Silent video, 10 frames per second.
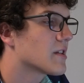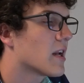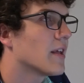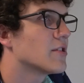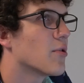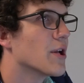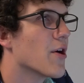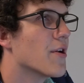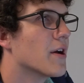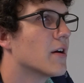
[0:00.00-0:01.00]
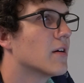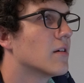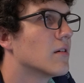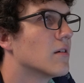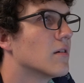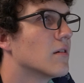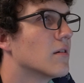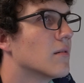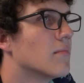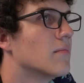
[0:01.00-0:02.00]
It's kind of like Toyota.
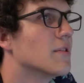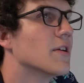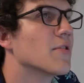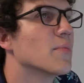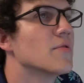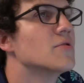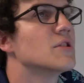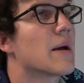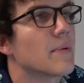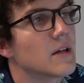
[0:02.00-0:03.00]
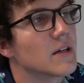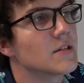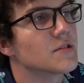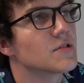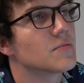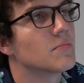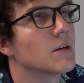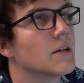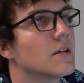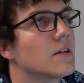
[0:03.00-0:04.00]
You know, they're both Japanese,
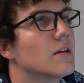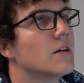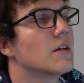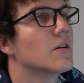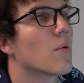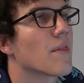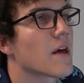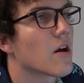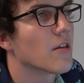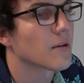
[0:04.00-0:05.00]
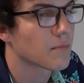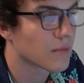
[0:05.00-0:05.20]
but without all the